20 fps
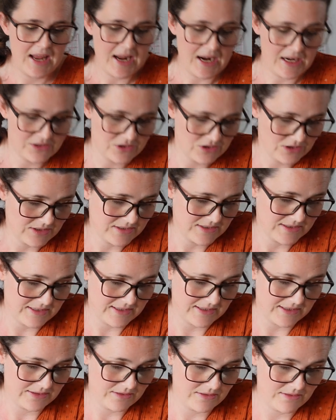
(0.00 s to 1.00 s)
I just
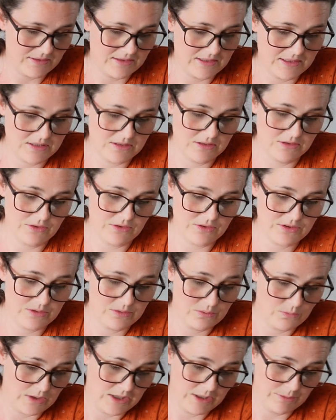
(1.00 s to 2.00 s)
think this looks
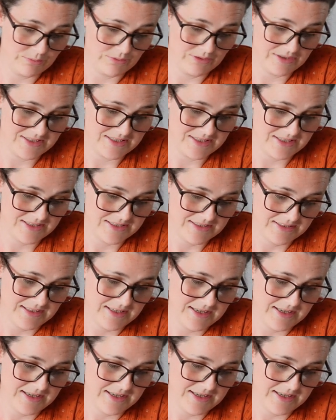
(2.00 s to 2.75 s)
quite pretty.